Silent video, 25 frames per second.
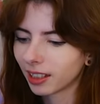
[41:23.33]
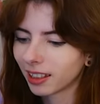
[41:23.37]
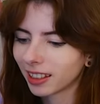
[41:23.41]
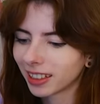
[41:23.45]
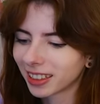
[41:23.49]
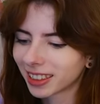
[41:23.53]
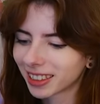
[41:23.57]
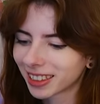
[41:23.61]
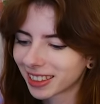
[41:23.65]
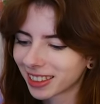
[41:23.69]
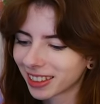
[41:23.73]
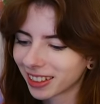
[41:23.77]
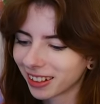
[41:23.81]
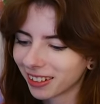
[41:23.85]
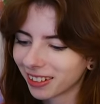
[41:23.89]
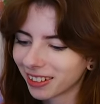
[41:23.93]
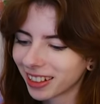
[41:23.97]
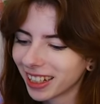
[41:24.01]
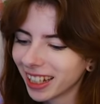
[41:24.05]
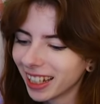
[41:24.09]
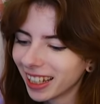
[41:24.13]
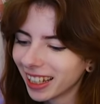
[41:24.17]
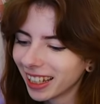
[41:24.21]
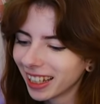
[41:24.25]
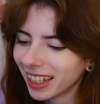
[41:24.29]
So
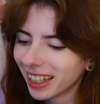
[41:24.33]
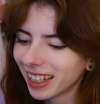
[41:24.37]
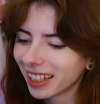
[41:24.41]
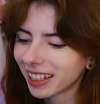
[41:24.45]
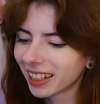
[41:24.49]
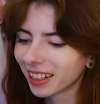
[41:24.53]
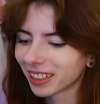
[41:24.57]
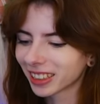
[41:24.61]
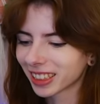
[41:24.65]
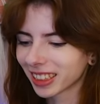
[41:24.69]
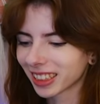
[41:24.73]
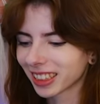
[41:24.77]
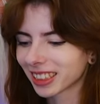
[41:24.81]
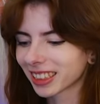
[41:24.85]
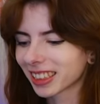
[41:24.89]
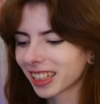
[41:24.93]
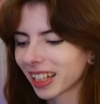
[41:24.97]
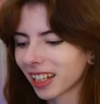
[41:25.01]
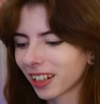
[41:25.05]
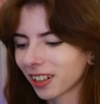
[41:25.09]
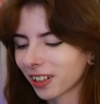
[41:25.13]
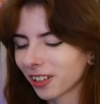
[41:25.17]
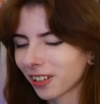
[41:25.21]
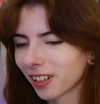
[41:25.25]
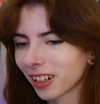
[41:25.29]
he goes in this
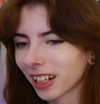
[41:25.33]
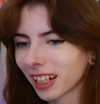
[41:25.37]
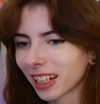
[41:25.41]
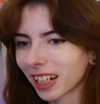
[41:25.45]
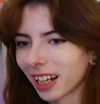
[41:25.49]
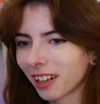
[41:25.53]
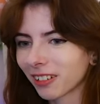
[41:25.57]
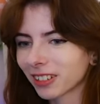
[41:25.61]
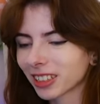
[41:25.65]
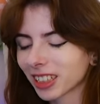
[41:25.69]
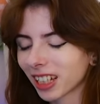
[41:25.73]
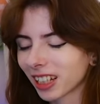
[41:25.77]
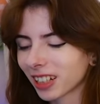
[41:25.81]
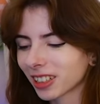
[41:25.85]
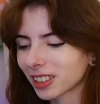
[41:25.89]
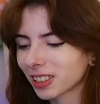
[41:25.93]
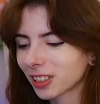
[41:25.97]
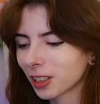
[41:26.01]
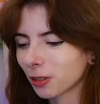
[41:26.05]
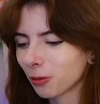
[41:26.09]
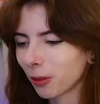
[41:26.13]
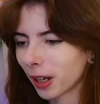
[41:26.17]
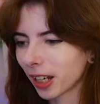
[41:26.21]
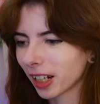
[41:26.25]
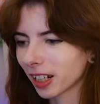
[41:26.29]
category, and I was
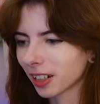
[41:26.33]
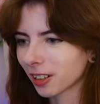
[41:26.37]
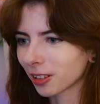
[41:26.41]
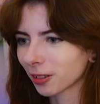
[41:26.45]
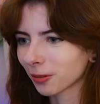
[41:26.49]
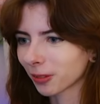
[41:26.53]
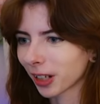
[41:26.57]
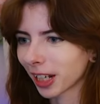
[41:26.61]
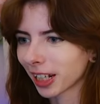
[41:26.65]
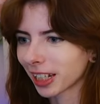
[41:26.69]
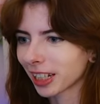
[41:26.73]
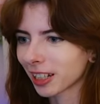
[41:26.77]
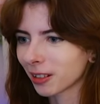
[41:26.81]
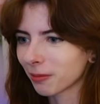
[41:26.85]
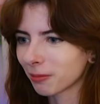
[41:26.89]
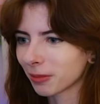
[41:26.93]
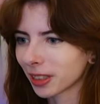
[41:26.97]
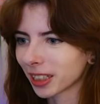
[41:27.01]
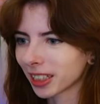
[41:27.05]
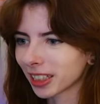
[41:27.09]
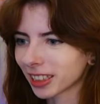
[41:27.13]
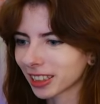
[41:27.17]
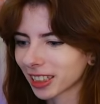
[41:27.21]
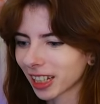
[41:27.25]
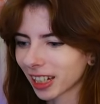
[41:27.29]
honestly waiting to rank him
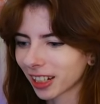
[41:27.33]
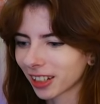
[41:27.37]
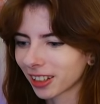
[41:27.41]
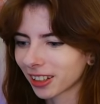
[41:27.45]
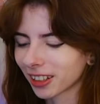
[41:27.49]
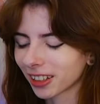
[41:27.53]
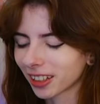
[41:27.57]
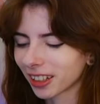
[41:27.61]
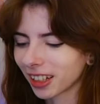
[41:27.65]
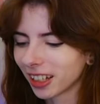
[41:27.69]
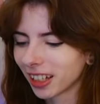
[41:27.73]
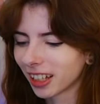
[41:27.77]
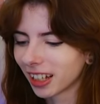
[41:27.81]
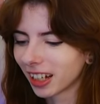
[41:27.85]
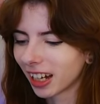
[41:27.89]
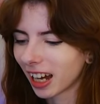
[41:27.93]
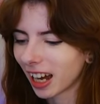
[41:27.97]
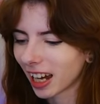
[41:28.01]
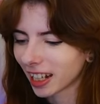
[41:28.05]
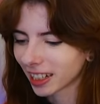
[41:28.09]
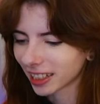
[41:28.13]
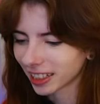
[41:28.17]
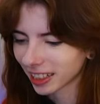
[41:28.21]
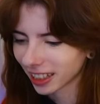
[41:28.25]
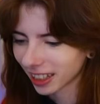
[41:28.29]
because I
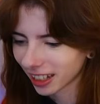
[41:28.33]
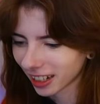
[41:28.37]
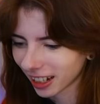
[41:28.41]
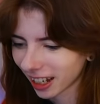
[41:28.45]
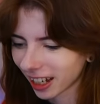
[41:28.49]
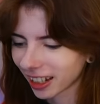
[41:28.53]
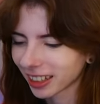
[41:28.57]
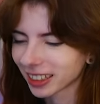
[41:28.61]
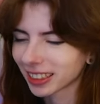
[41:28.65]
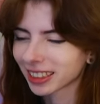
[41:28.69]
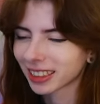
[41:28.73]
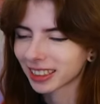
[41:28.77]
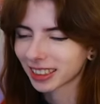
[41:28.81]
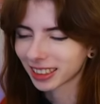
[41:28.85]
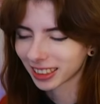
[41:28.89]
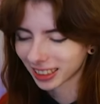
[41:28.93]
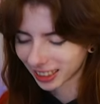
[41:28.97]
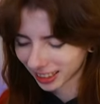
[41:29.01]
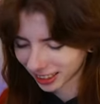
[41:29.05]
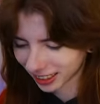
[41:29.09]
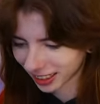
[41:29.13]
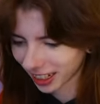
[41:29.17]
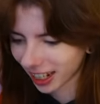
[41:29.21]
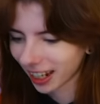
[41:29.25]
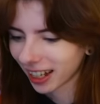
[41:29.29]
I cannot
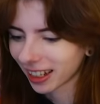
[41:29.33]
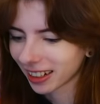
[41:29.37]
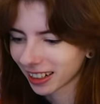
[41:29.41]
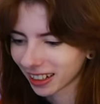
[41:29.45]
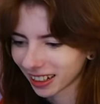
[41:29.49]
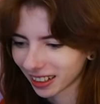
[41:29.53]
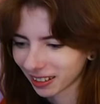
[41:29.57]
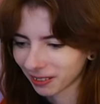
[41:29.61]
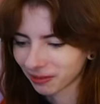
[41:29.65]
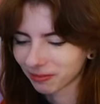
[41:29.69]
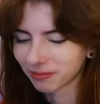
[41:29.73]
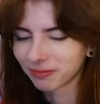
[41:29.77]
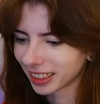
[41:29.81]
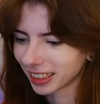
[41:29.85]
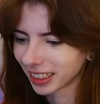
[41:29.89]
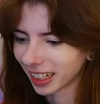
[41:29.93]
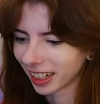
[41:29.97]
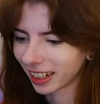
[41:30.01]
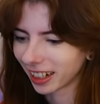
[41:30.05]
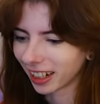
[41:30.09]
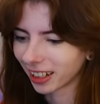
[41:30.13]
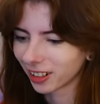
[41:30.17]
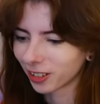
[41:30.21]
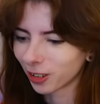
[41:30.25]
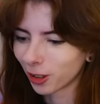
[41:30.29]
stand him. Yeah,
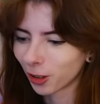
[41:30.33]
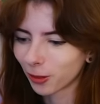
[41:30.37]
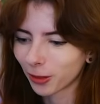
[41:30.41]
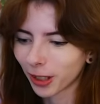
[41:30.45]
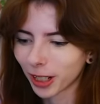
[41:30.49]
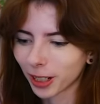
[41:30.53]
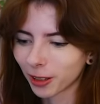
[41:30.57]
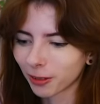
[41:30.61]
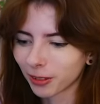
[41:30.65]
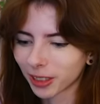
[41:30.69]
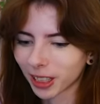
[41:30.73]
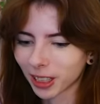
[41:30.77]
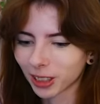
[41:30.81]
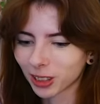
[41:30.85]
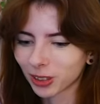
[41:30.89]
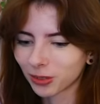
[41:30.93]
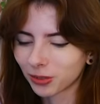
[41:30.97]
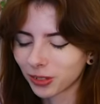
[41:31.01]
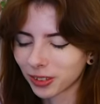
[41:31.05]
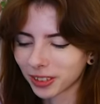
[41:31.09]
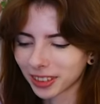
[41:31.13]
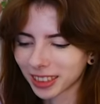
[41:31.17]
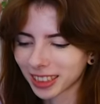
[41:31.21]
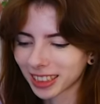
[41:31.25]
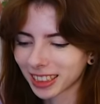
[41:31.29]
I don't know if anyone else
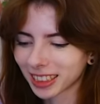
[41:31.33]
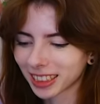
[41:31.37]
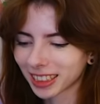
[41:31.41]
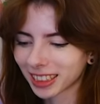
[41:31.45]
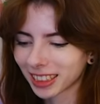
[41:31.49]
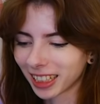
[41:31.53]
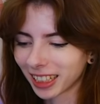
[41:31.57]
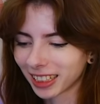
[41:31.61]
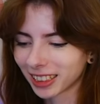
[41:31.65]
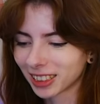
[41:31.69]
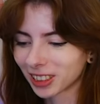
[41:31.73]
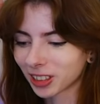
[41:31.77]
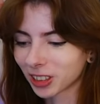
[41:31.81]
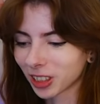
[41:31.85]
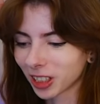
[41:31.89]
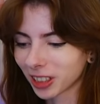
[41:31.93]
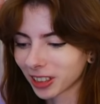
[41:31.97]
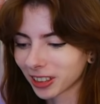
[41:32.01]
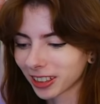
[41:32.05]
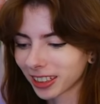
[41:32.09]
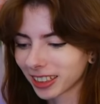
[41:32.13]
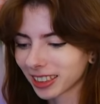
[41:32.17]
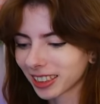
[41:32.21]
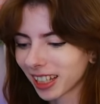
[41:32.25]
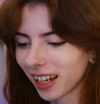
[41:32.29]
feels as
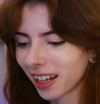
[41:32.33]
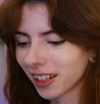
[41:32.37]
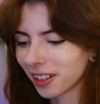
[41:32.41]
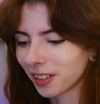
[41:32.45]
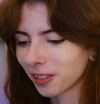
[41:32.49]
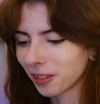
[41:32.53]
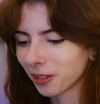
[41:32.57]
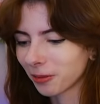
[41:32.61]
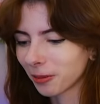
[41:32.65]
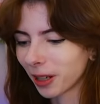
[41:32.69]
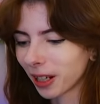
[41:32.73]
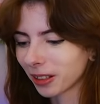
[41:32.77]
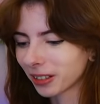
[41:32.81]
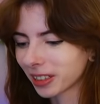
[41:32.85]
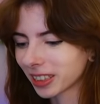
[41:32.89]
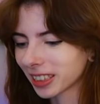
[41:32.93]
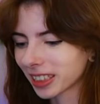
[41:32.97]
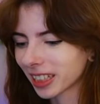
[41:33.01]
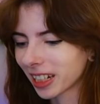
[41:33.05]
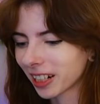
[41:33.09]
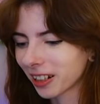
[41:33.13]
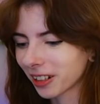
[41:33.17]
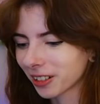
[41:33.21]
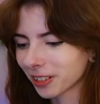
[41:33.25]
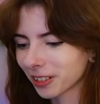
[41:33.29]
strongly as I do about this
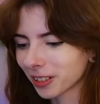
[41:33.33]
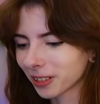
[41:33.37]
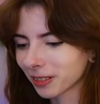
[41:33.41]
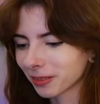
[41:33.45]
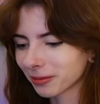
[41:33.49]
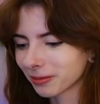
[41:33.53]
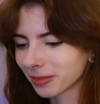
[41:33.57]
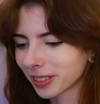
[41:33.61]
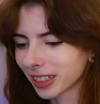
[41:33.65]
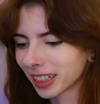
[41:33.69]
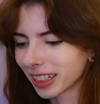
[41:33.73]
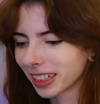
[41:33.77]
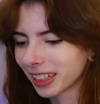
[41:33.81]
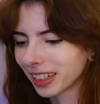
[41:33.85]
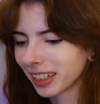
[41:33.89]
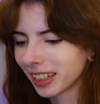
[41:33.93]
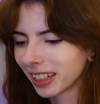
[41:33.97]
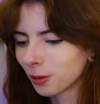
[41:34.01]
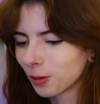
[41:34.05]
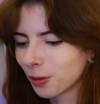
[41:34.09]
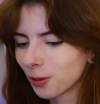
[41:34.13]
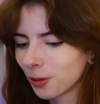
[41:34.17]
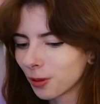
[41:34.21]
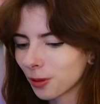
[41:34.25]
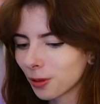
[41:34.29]
character, but
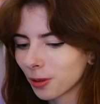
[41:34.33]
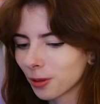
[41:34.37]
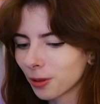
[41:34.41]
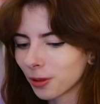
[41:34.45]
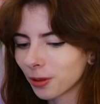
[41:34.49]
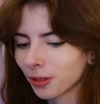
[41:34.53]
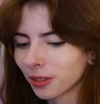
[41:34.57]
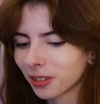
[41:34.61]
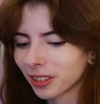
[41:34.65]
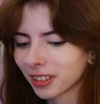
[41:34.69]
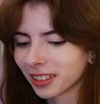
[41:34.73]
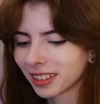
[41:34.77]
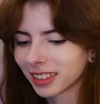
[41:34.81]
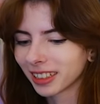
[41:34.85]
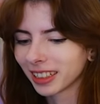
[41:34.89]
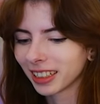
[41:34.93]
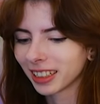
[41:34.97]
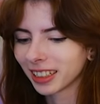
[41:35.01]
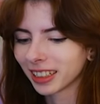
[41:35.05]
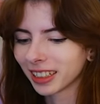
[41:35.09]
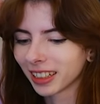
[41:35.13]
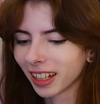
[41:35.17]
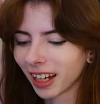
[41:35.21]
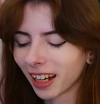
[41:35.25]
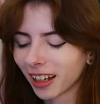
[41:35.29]
ooh,
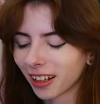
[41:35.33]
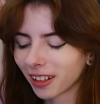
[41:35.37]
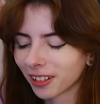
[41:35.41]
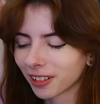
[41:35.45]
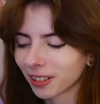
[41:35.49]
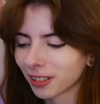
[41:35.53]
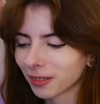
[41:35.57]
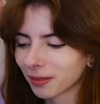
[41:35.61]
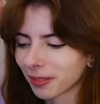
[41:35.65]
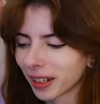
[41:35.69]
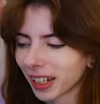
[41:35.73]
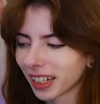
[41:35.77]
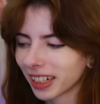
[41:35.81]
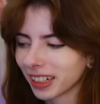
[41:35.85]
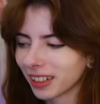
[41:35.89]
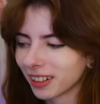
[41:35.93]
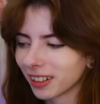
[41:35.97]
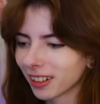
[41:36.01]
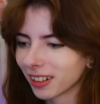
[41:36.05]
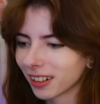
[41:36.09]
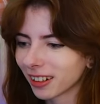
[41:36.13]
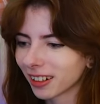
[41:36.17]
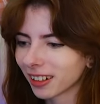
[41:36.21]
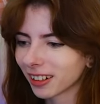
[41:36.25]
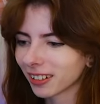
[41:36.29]
he got under my
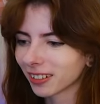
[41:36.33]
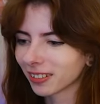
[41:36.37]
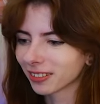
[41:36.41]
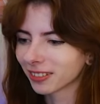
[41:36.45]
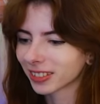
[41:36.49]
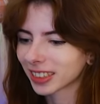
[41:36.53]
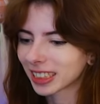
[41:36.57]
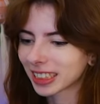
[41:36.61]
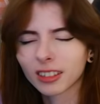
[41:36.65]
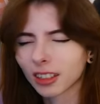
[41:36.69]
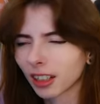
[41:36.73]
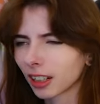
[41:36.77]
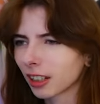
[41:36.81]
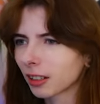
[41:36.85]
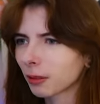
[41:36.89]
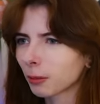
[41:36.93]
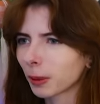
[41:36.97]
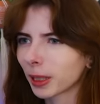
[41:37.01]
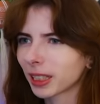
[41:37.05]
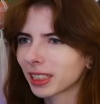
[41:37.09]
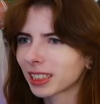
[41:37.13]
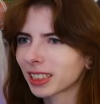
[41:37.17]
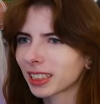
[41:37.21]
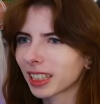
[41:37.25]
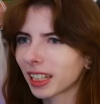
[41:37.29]
nerves, or under
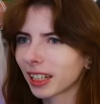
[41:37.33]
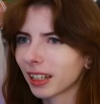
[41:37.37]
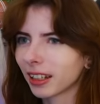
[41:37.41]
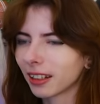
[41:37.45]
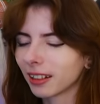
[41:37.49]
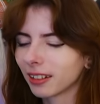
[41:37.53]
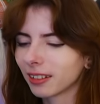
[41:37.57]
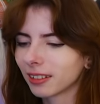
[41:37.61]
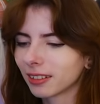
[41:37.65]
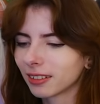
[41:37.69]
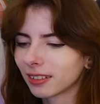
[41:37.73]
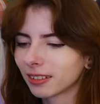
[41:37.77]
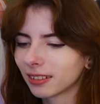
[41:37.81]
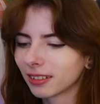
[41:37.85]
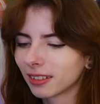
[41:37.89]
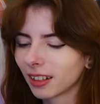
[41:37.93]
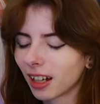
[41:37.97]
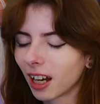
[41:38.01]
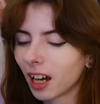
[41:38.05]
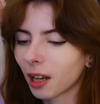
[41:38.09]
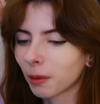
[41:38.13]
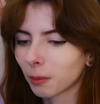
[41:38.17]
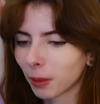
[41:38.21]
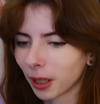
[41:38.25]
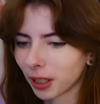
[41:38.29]
my skin,
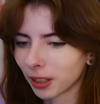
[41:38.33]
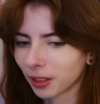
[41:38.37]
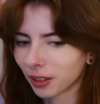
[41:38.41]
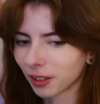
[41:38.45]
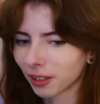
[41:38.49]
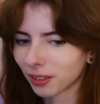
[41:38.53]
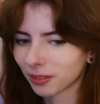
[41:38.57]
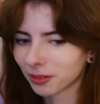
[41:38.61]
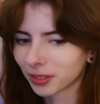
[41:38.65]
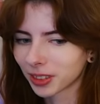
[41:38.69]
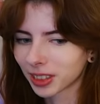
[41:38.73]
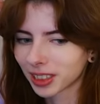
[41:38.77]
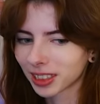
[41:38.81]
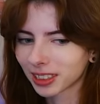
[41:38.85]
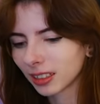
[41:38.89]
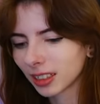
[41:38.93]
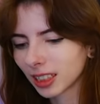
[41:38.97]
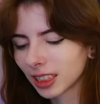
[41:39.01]
on my nerves.